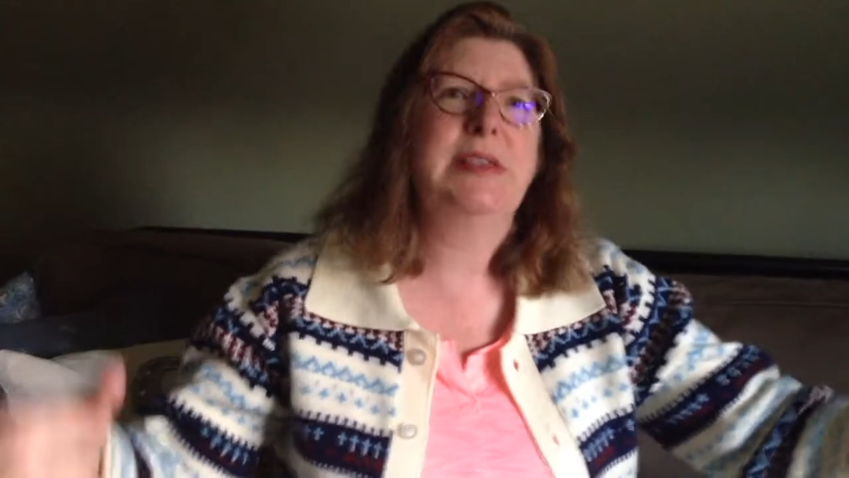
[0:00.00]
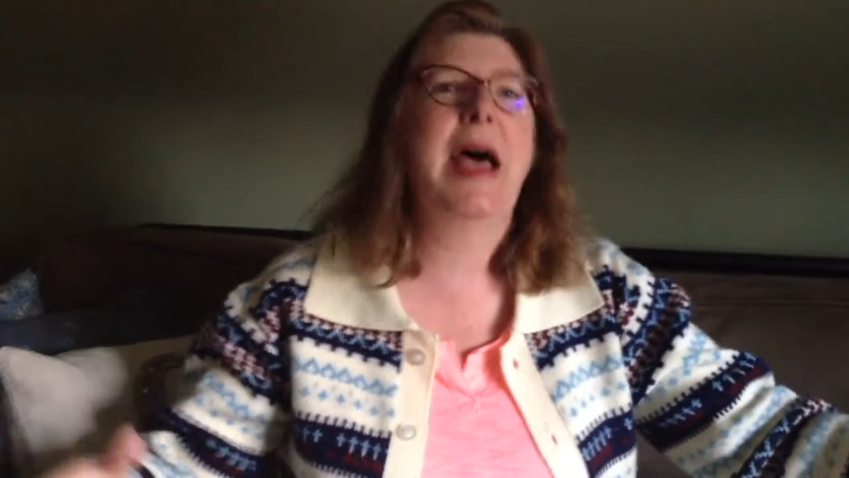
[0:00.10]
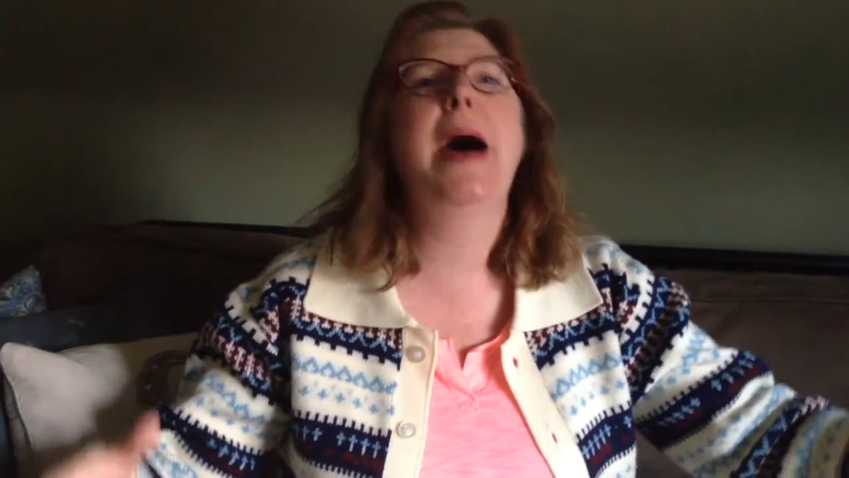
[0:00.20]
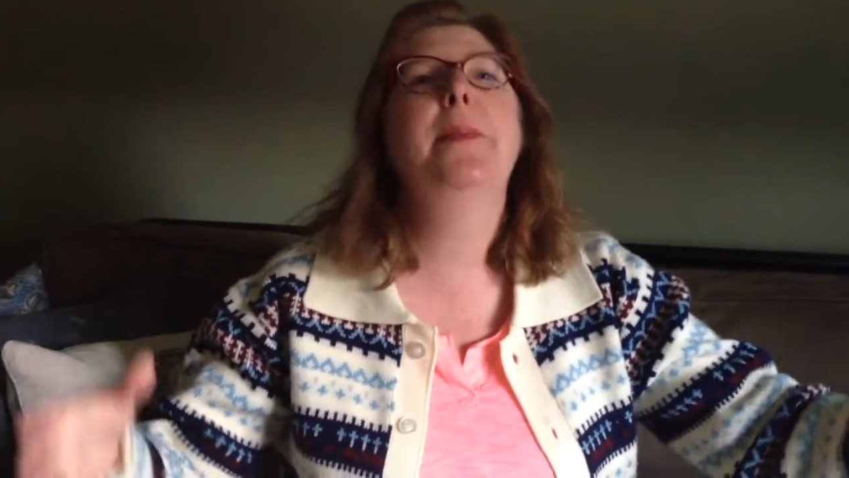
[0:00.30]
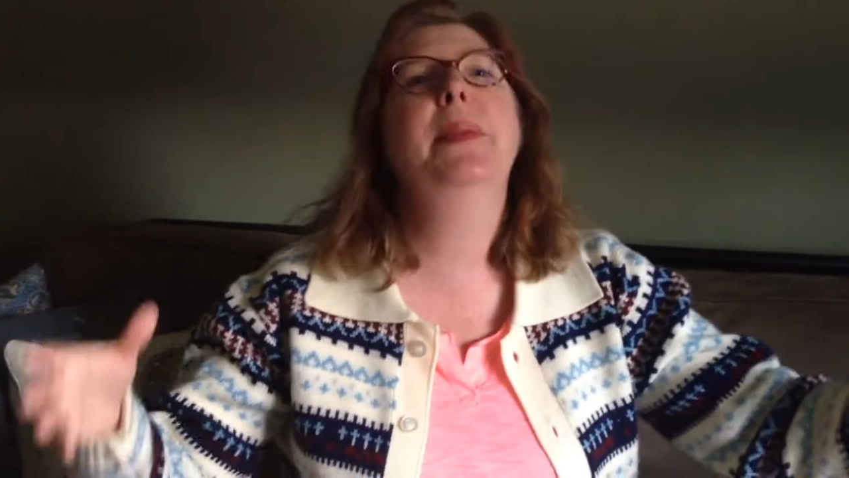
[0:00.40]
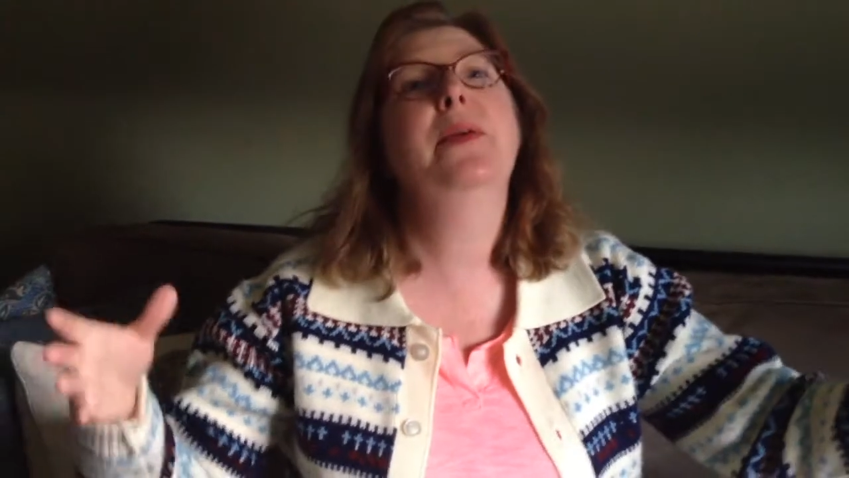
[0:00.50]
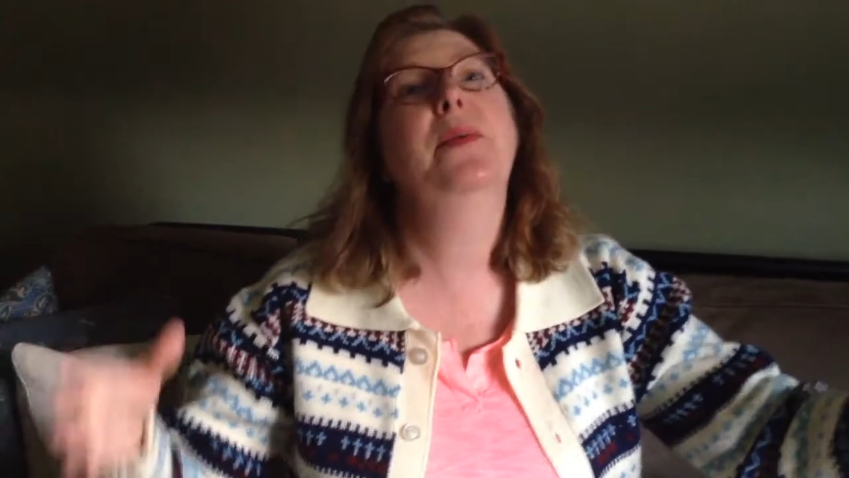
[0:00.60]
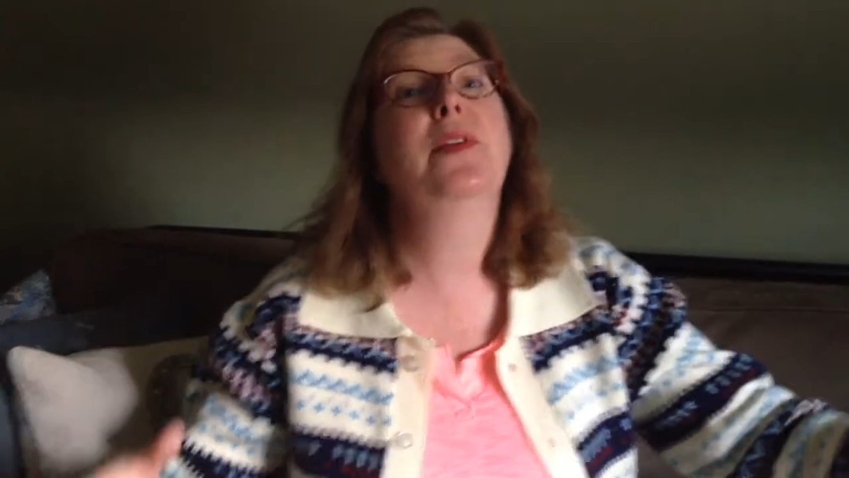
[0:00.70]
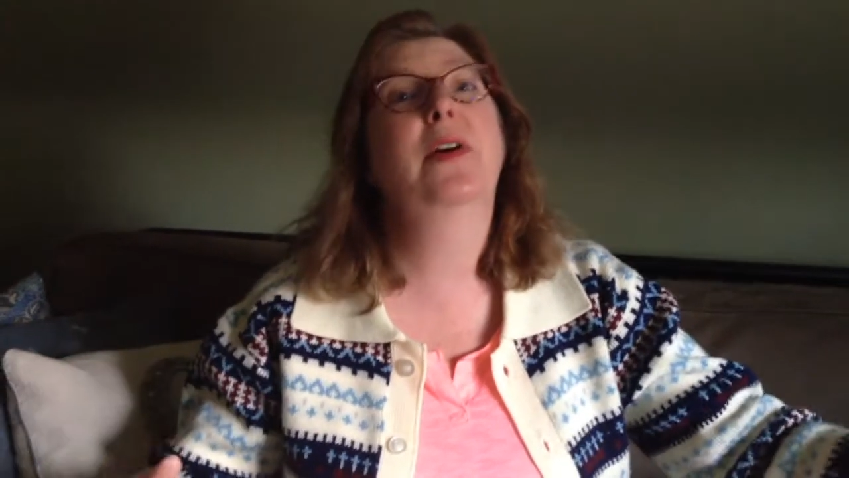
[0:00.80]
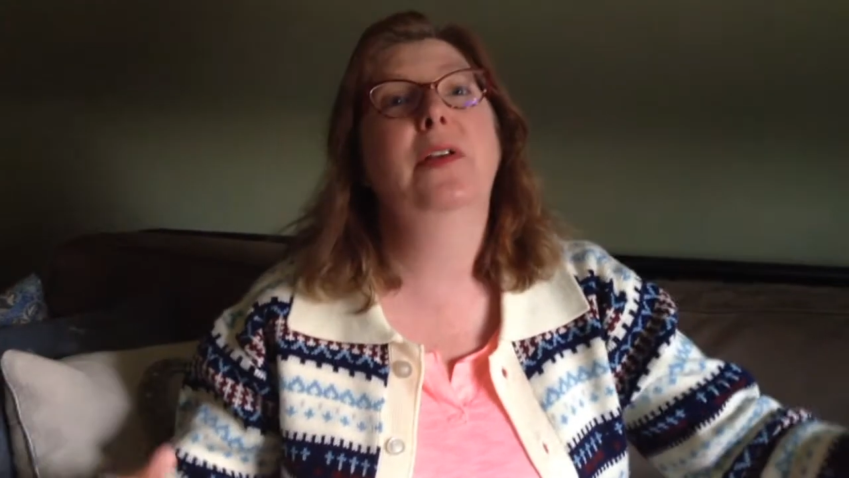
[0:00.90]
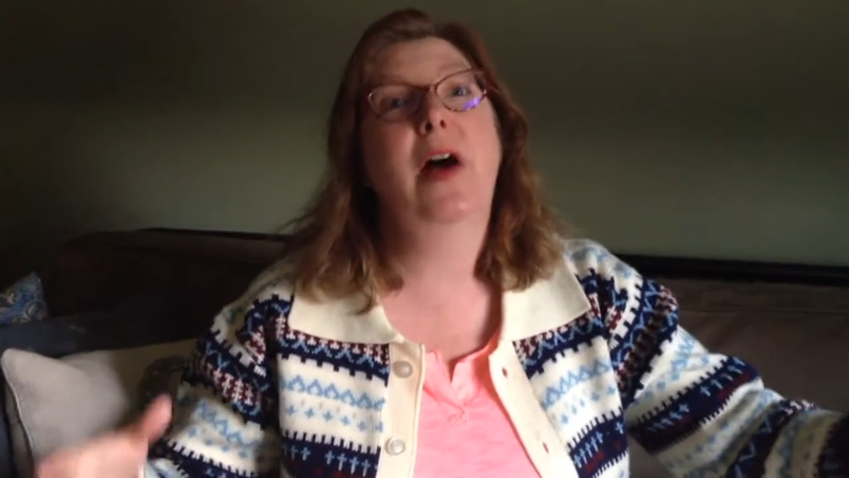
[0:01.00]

happening with our